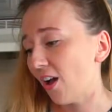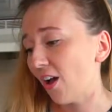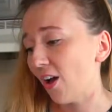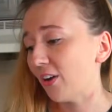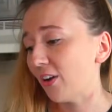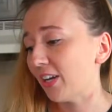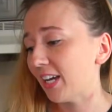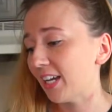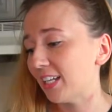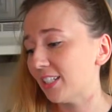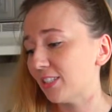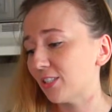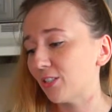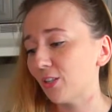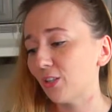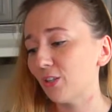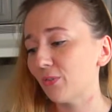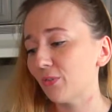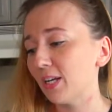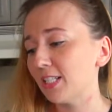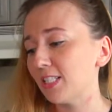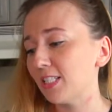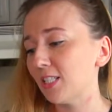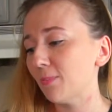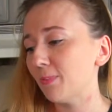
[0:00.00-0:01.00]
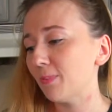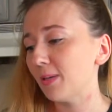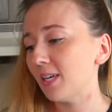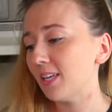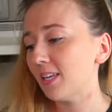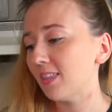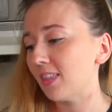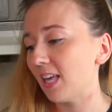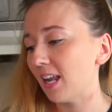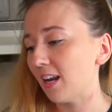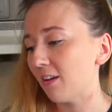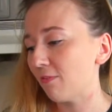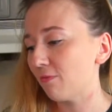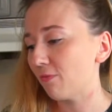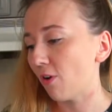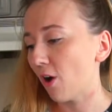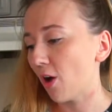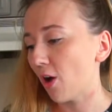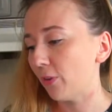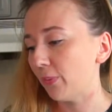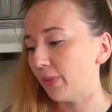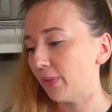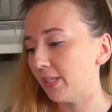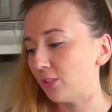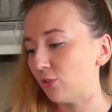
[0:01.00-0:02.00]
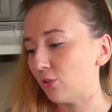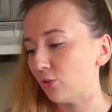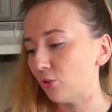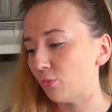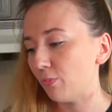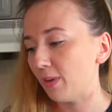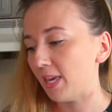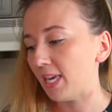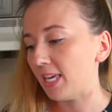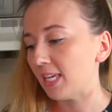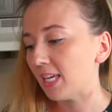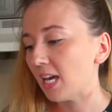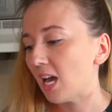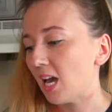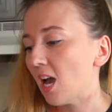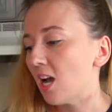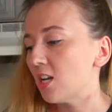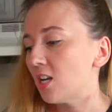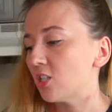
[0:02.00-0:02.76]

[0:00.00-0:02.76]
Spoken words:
Okay, so the recipe that I'm following to make